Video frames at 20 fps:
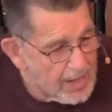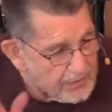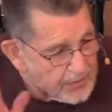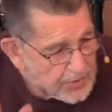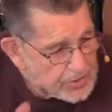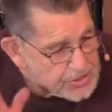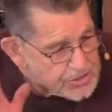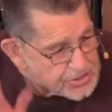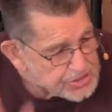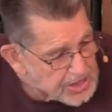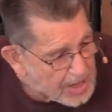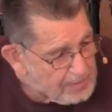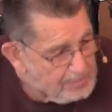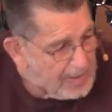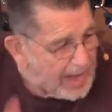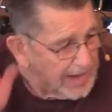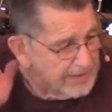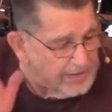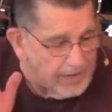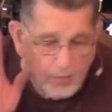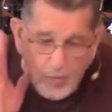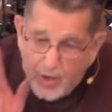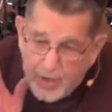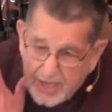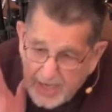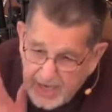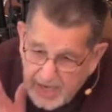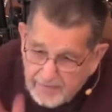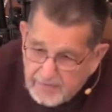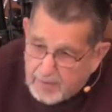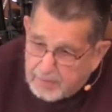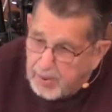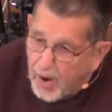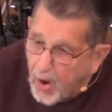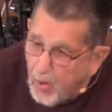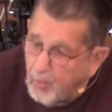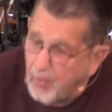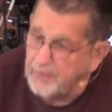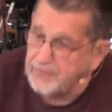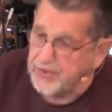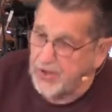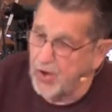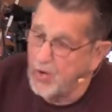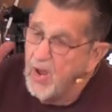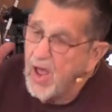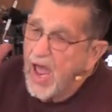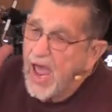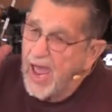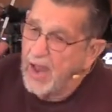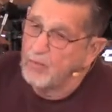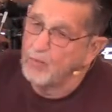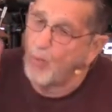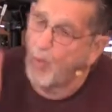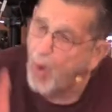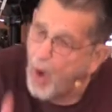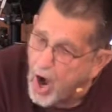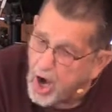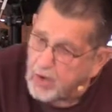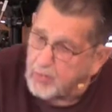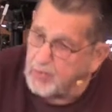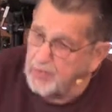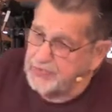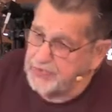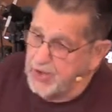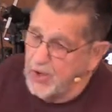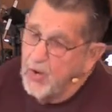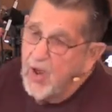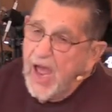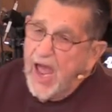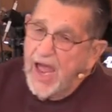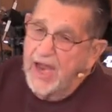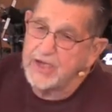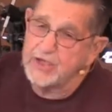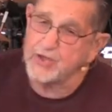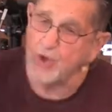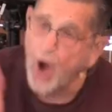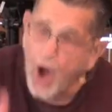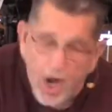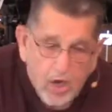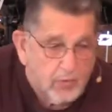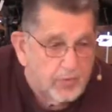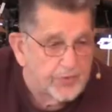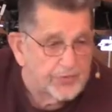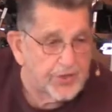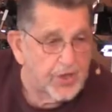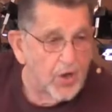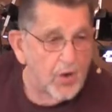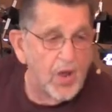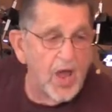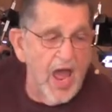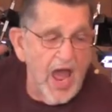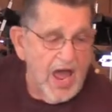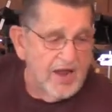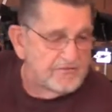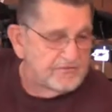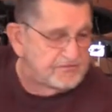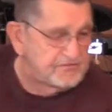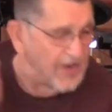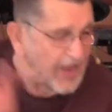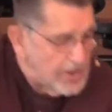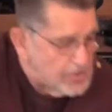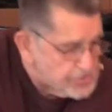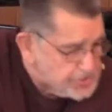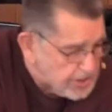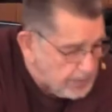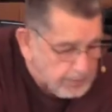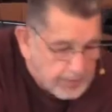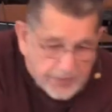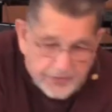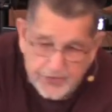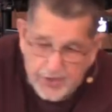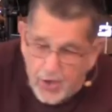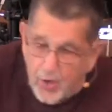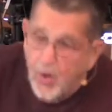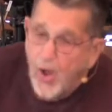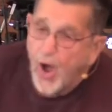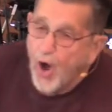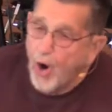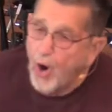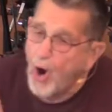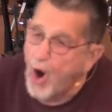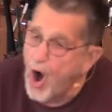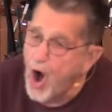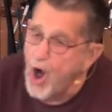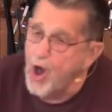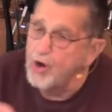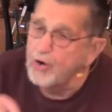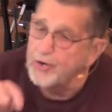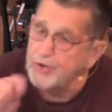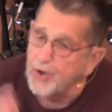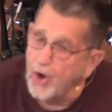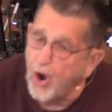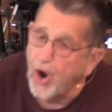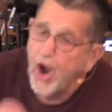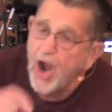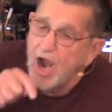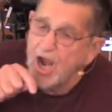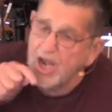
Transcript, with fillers: There's somebody that will get in the boat with you and walk with you and talk with you and fellowship with you all your